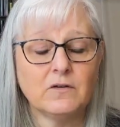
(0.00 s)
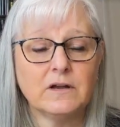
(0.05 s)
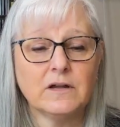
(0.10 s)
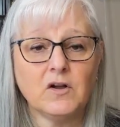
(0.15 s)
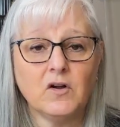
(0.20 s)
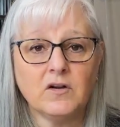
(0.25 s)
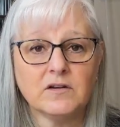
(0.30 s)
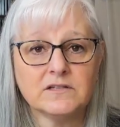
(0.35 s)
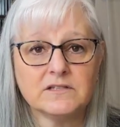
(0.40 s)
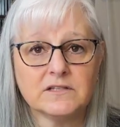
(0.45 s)
it
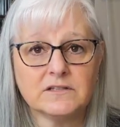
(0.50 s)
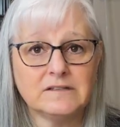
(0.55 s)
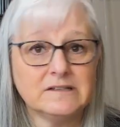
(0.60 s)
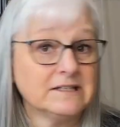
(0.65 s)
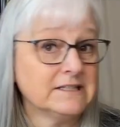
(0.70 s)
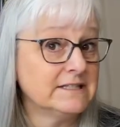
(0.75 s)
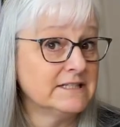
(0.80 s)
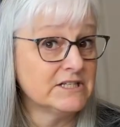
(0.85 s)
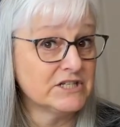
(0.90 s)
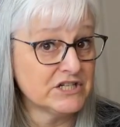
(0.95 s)
cost a
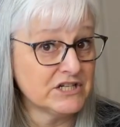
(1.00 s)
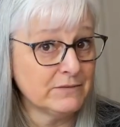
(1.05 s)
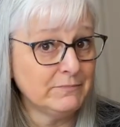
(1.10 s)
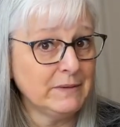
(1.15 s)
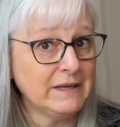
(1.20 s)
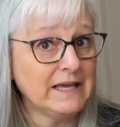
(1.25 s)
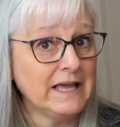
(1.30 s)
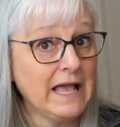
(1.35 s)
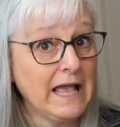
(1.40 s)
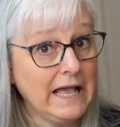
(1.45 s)
lot in
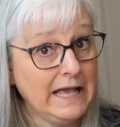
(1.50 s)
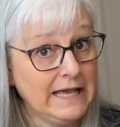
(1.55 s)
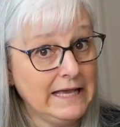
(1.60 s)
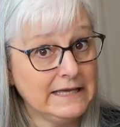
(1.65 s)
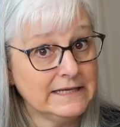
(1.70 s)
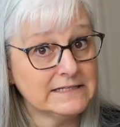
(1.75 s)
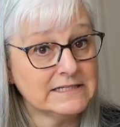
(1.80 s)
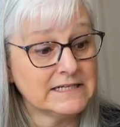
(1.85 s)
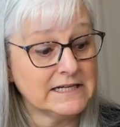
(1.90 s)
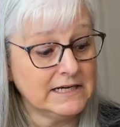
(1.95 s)
shipping
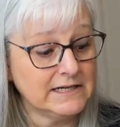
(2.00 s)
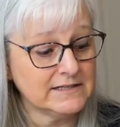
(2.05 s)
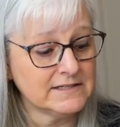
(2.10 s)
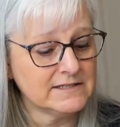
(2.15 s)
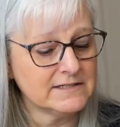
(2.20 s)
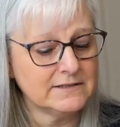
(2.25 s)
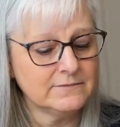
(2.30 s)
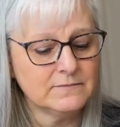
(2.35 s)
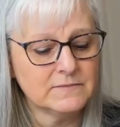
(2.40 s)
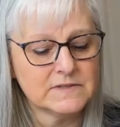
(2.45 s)
and
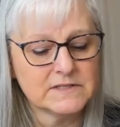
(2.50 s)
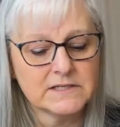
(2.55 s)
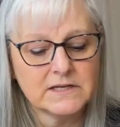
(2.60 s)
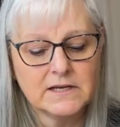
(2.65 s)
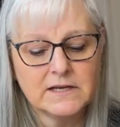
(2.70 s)
customs.